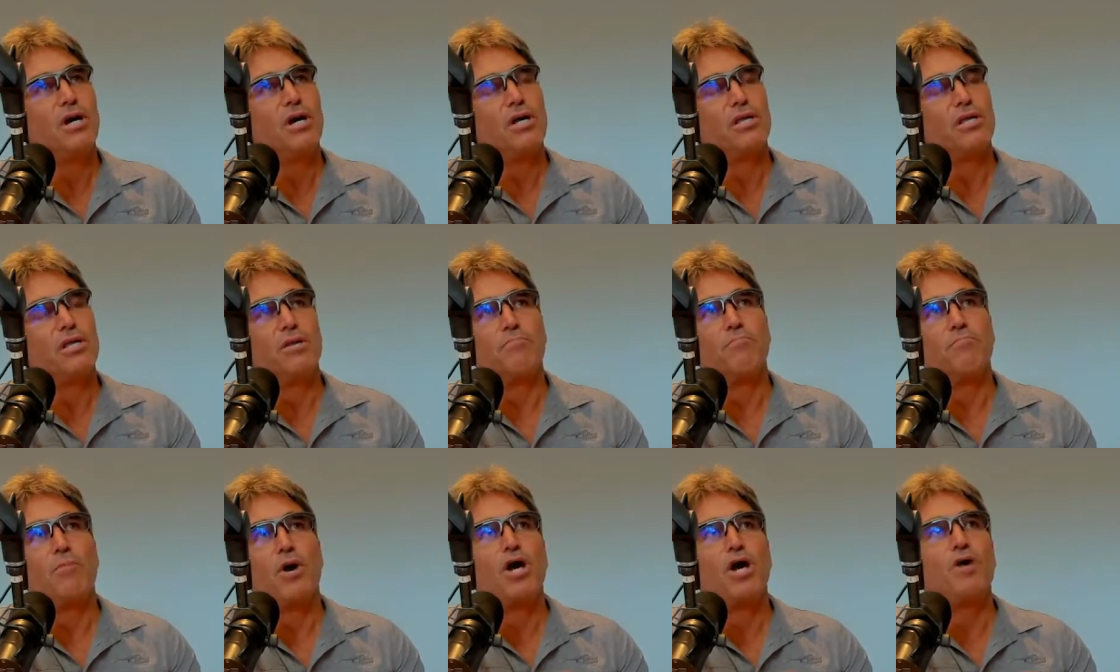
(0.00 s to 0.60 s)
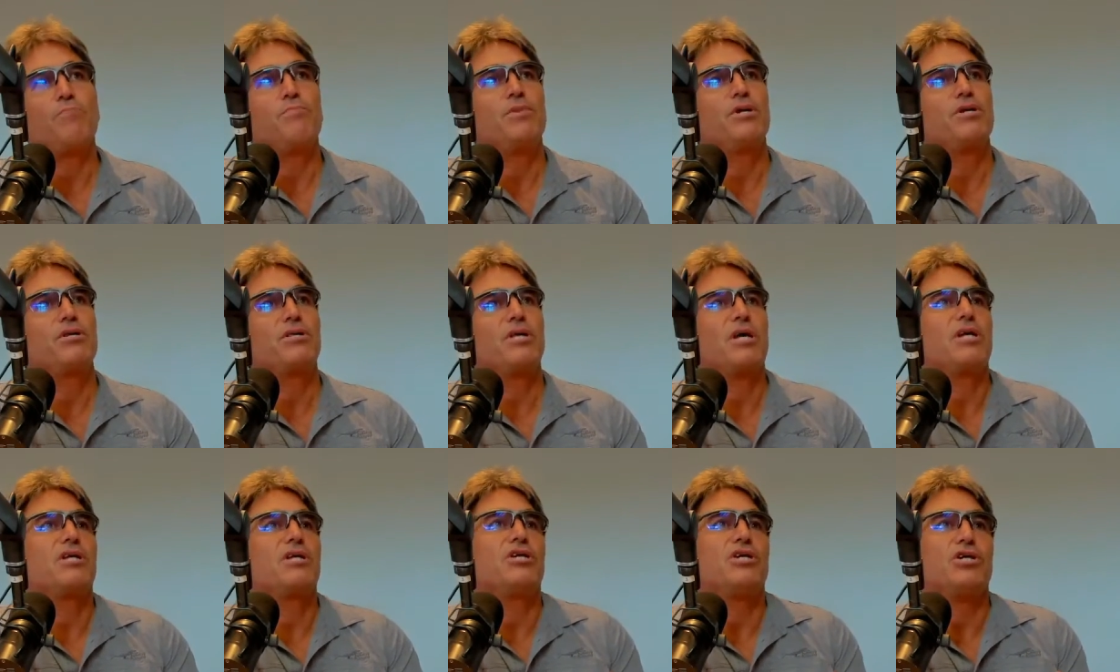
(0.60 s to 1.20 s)
the moment
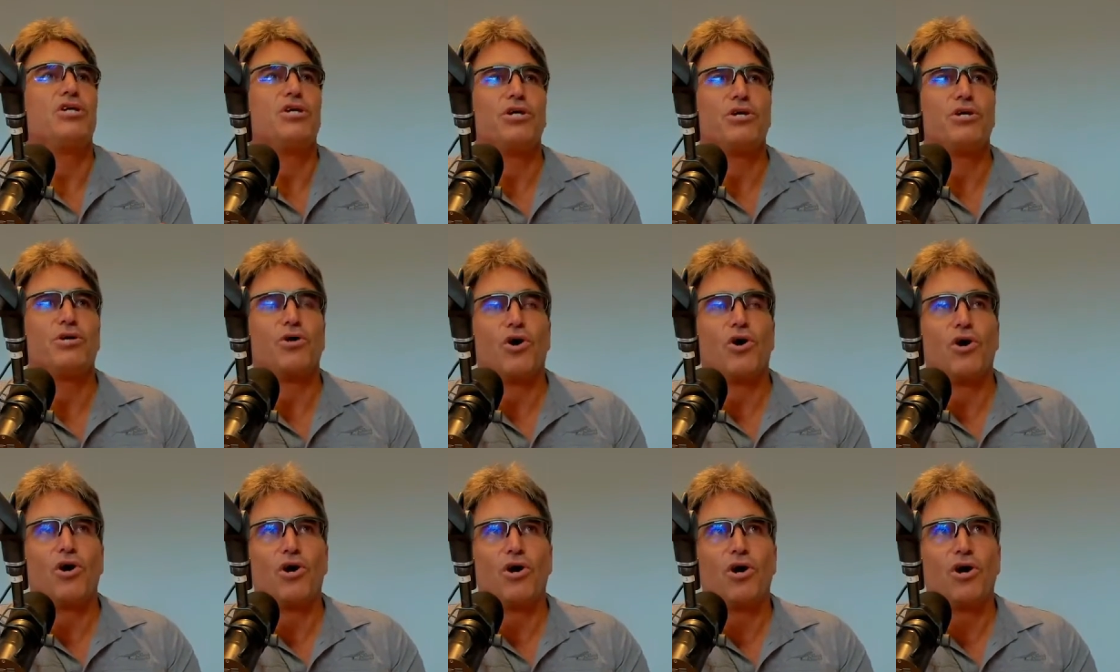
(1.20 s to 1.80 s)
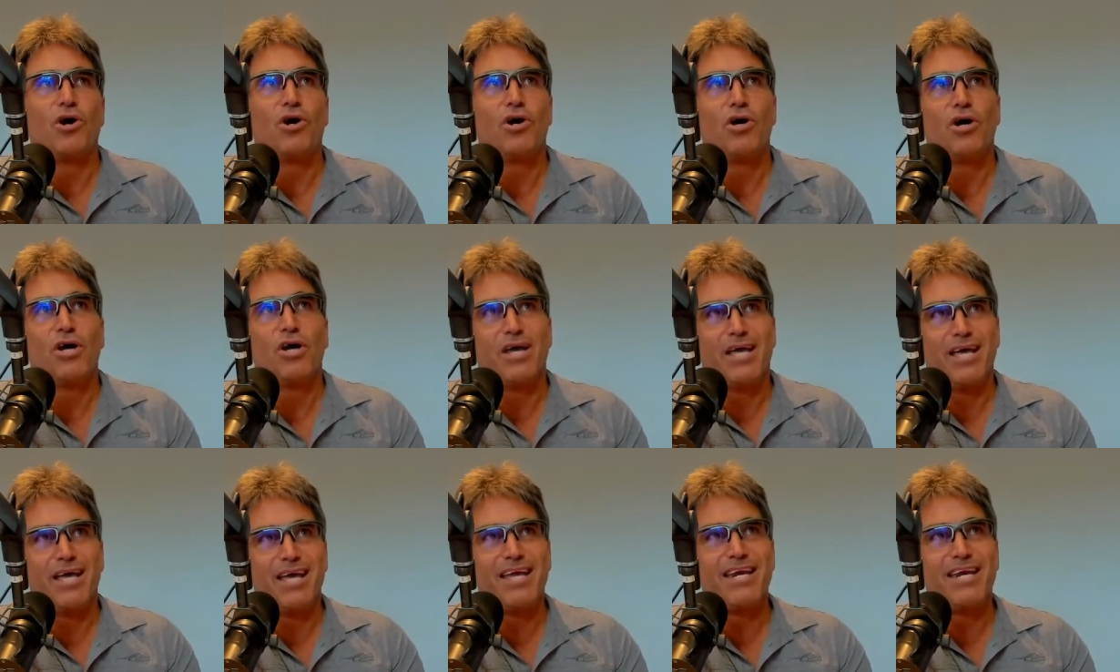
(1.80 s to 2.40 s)
that you are
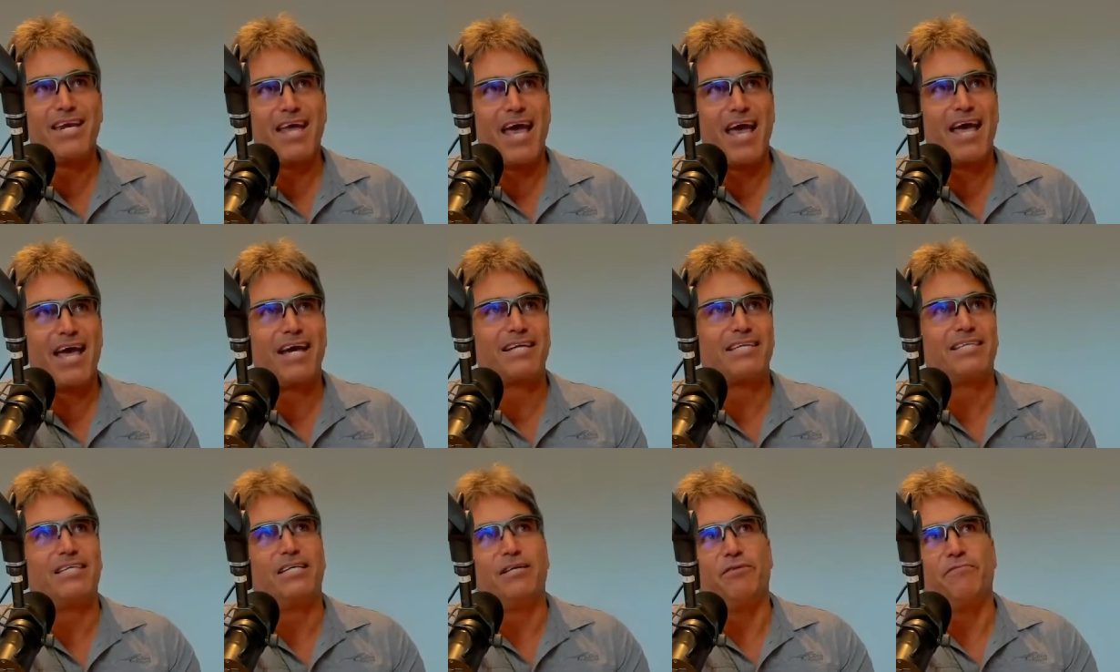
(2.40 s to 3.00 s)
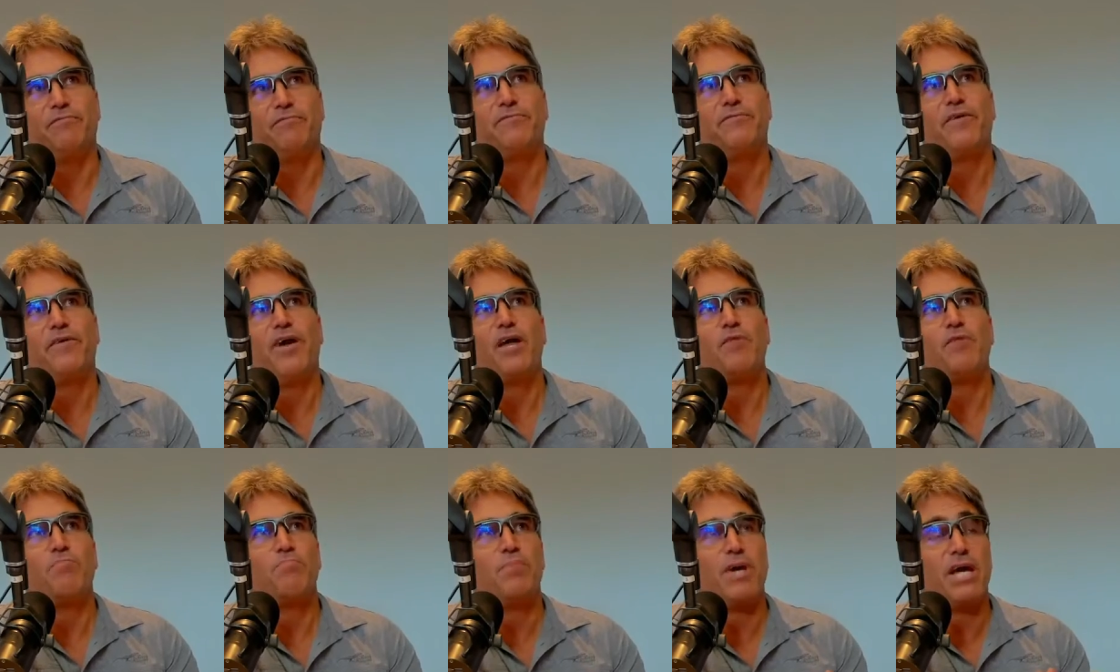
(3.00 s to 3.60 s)
inactive
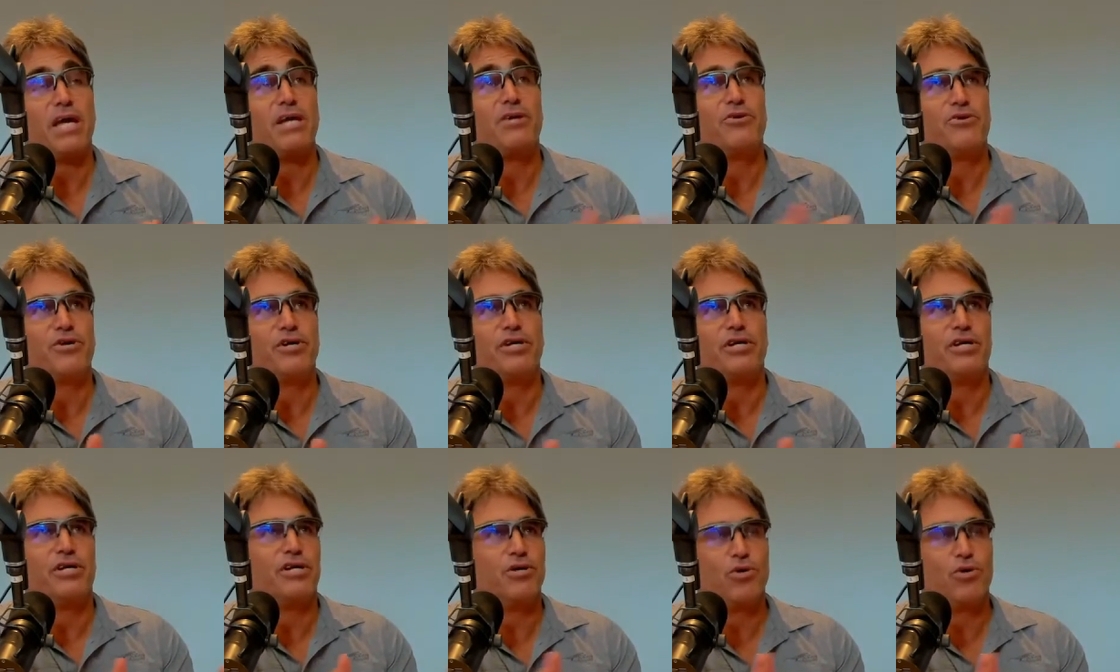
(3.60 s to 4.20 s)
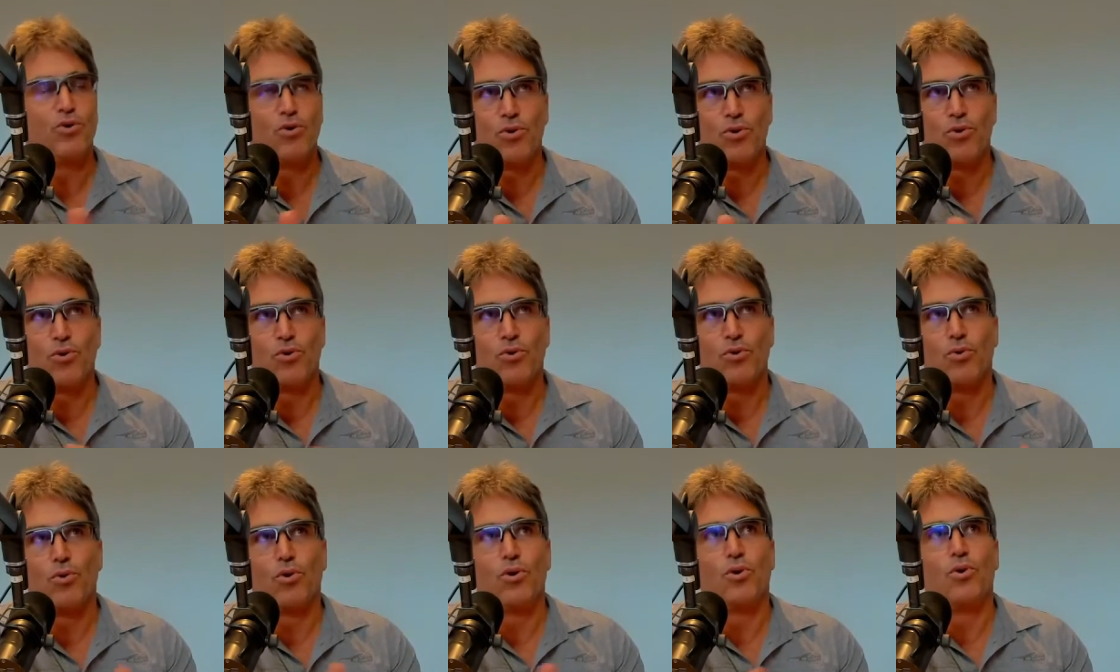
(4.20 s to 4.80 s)
and bedridden
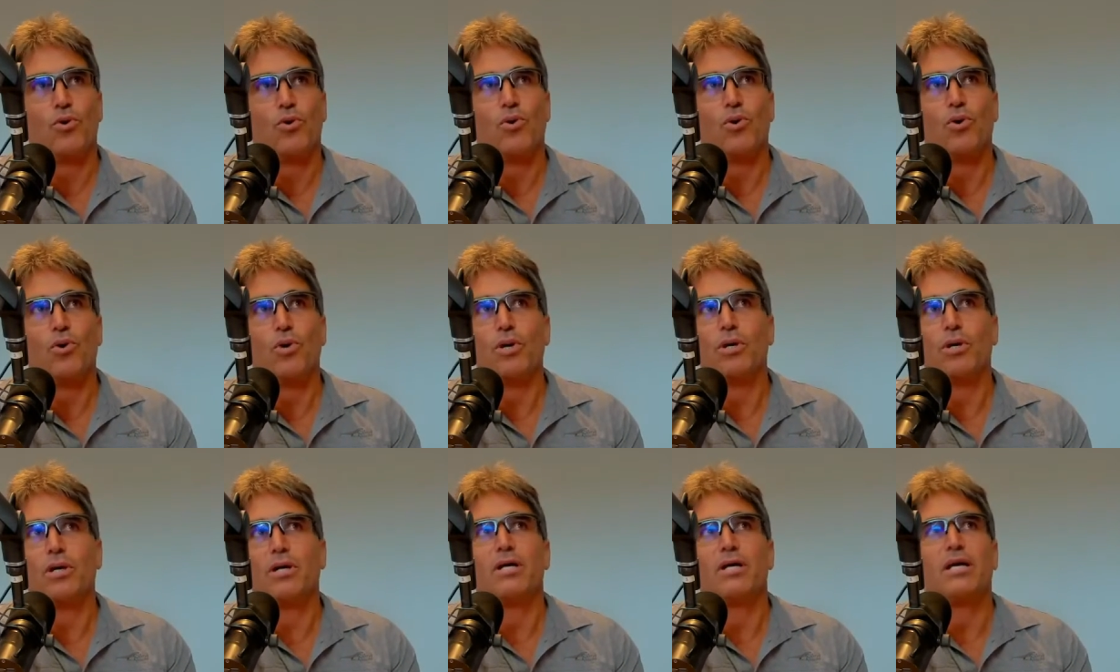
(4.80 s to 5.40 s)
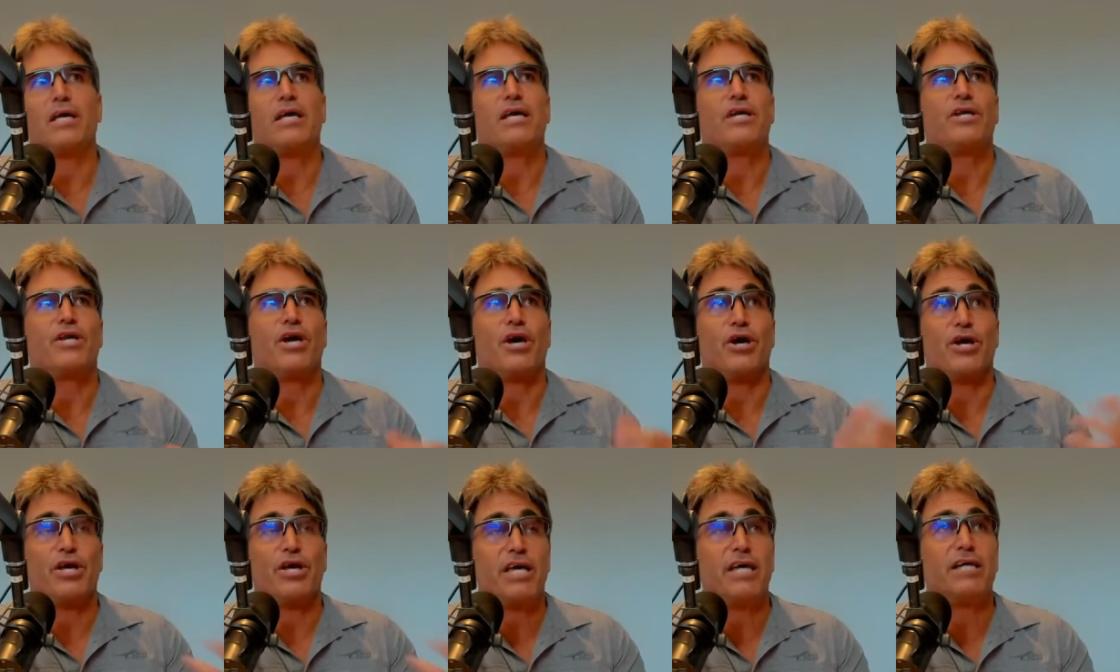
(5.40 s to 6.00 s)
or
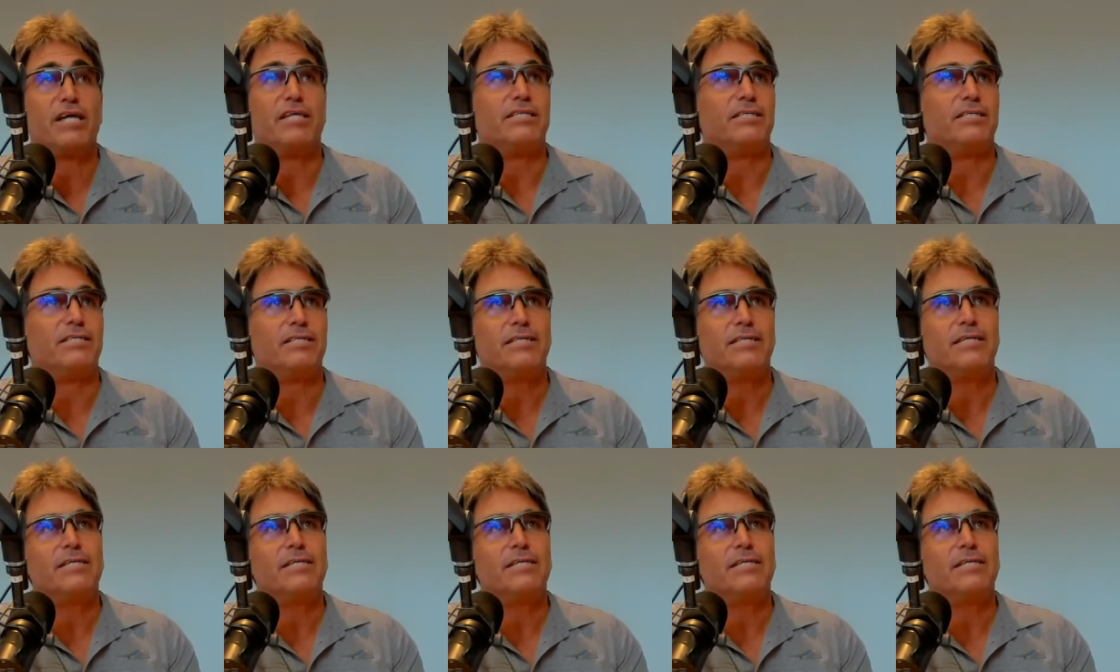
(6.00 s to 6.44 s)
ill,